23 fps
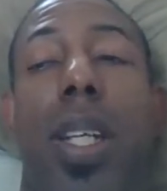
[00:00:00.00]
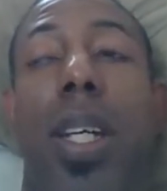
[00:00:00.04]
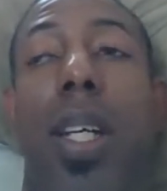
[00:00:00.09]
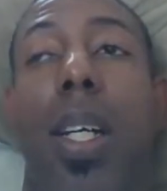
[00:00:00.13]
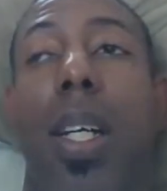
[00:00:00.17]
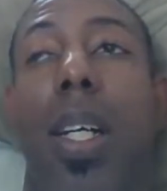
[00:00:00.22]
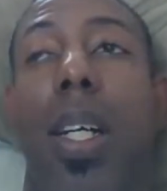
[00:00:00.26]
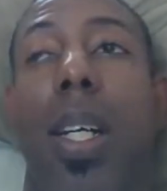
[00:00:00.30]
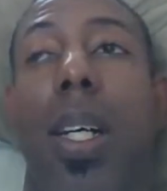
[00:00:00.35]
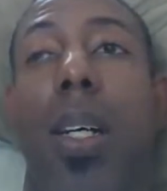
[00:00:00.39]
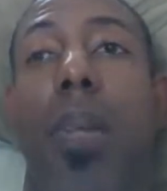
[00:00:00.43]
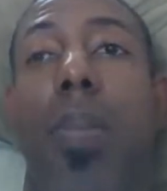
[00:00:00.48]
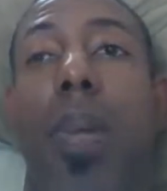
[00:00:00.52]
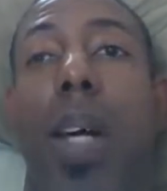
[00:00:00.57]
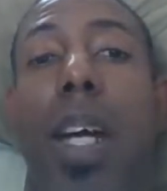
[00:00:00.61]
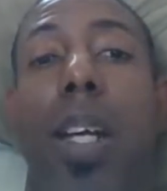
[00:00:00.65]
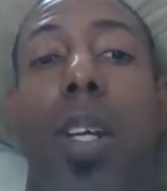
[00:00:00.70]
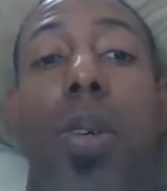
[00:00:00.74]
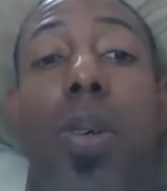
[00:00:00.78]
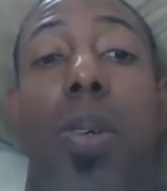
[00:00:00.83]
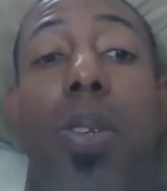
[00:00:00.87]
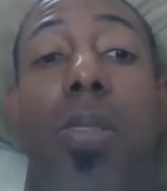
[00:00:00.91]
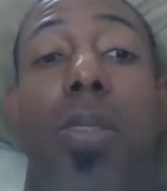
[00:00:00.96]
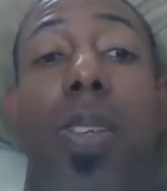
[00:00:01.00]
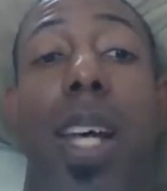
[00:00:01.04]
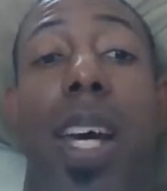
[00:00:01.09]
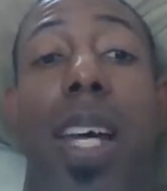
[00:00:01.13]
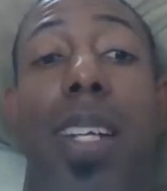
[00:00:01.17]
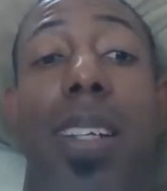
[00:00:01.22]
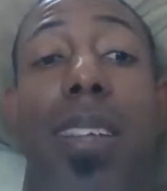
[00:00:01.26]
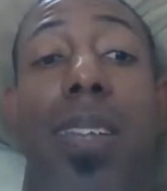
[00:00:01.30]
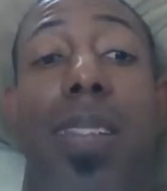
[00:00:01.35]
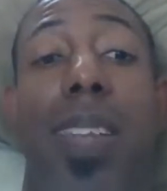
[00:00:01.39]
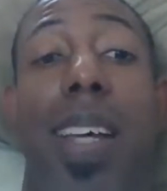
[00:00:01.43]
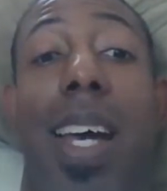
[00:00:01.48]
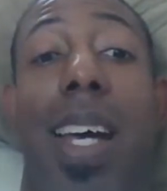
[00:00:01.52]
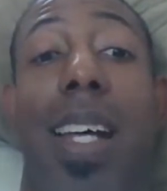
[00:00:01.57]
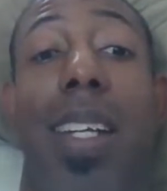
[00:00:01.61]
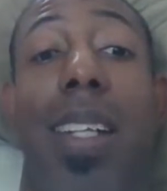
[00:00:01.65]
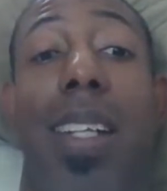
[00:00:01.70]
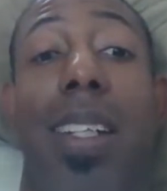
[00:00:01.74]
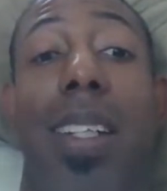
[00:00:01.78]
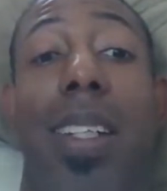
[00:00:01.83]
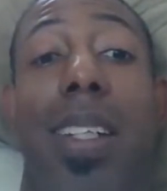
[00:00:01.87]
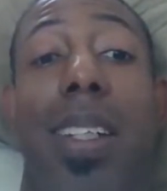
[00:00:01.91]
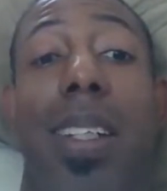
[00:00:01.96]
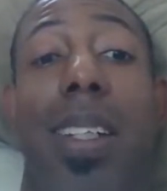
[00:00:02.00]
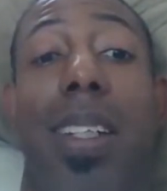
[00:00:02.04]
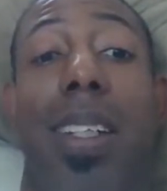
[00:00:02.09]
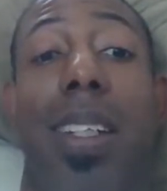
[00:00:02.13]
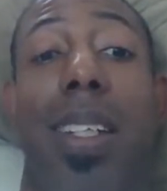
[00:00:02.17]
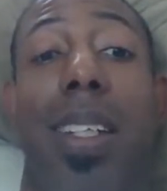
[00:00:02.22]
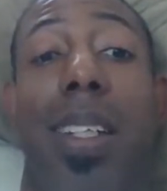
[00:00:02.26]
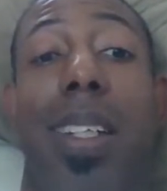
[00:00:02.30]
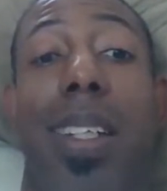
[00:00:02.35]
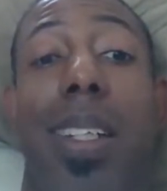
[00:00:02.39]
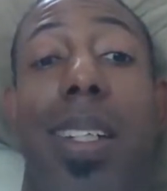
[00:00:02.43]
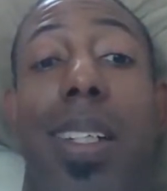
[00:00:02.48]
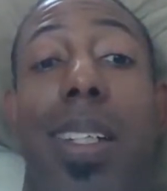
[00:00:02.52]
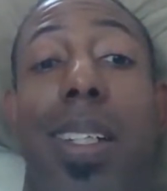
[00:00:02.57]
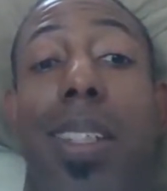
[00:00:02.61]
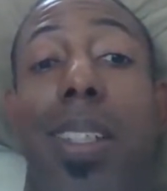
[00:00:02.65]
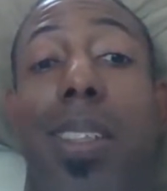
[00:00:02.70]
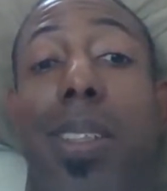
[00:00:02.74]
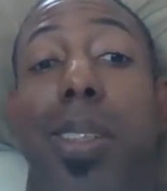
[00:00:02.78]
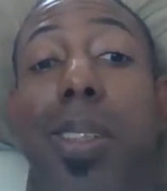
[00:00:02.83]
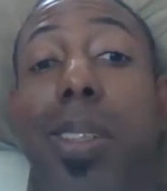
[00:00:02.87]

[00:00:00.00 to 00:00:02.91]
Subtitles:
I know it's not exciting because